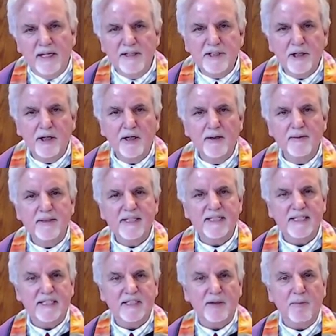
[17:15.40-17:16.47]
the
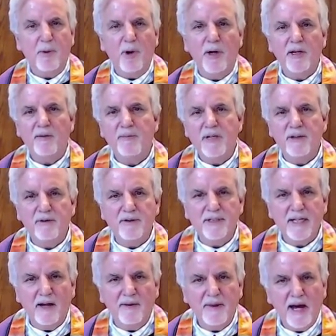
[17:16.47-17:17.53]
interns, as he supported me
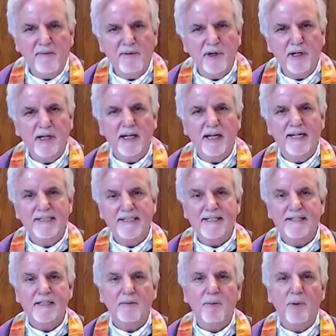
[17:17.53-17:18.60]
through South Africa,
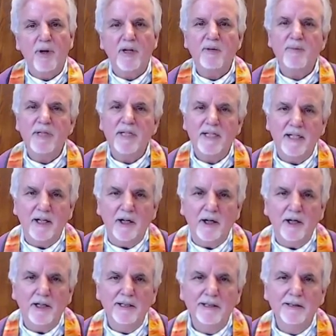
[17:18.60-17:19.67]
as he supported me
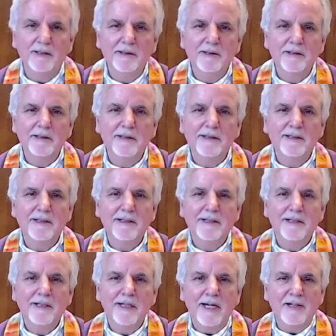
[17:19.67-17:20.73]
here.
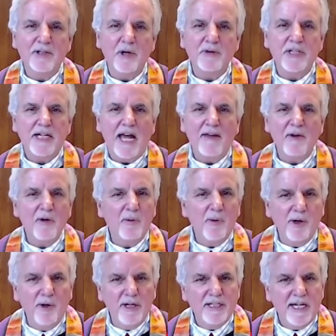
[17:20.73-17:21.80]
And so
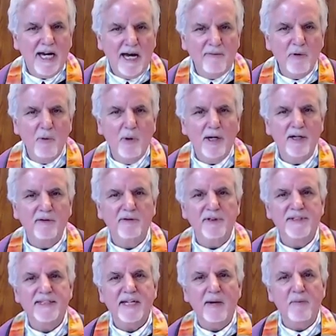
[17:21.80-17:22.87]
together we're going to have a
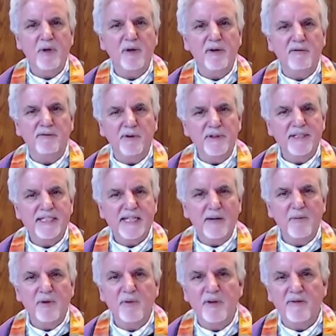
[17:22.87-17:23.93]
wonderful summer, the
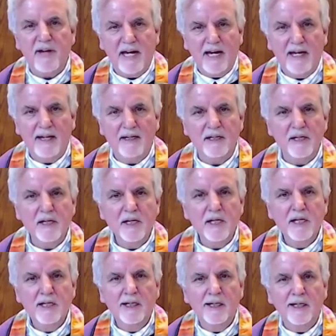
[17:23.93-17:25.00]
first summer we've
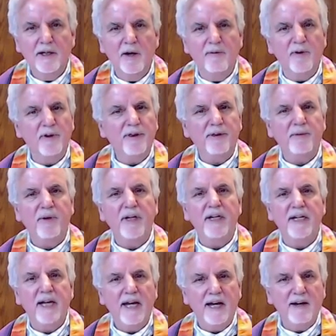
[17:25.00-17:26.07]
had in over
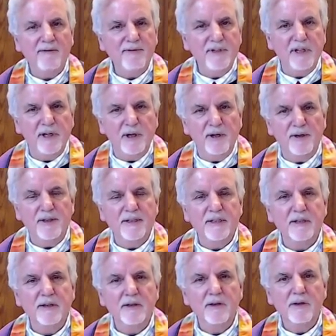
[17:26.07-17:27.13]
three and a half
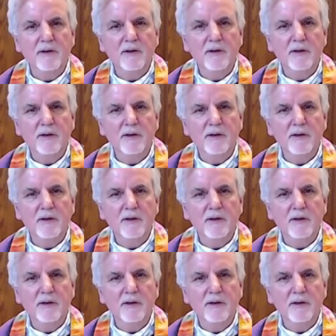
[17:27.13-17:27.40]
years.